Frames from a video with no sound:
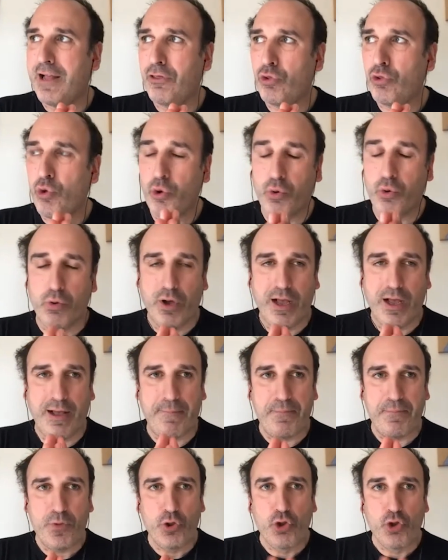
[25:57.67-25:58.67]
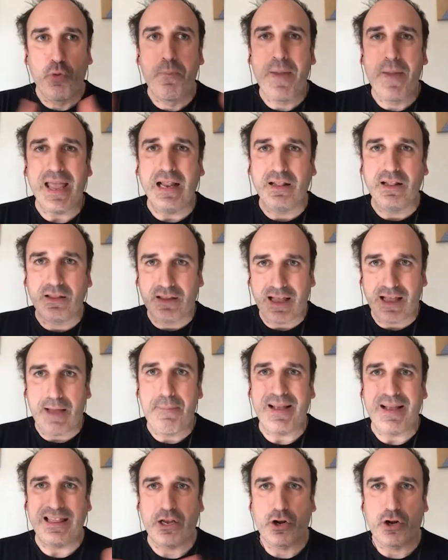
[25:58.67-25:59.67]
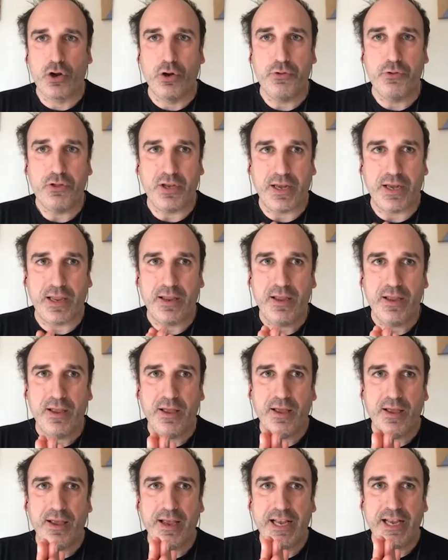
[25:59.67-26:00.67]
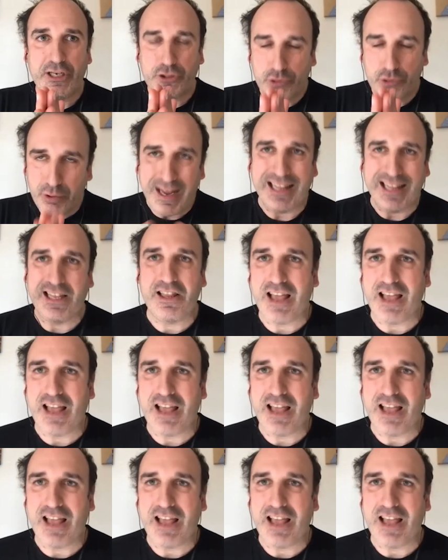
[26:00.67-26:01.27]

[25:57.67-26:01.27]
to build a better country is to let it